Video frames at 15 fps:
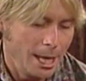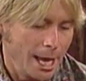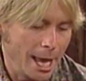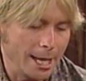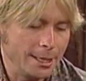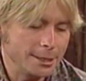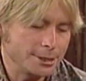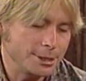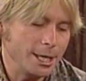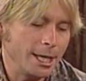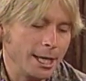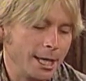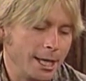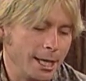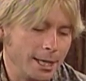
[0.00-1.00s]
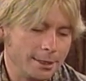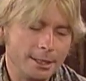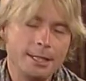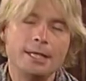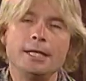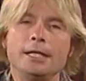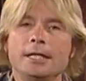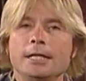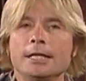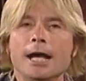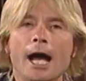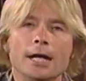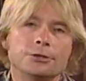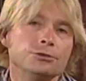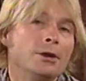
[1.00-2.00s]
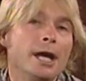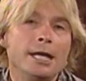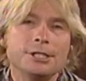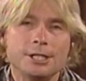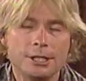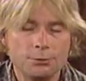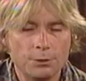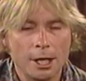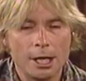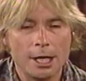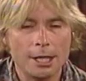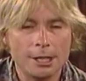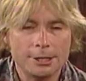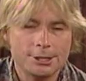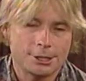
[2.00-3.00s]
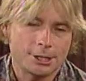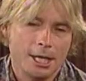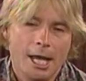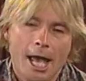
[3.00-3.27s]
And they say that he got crazy once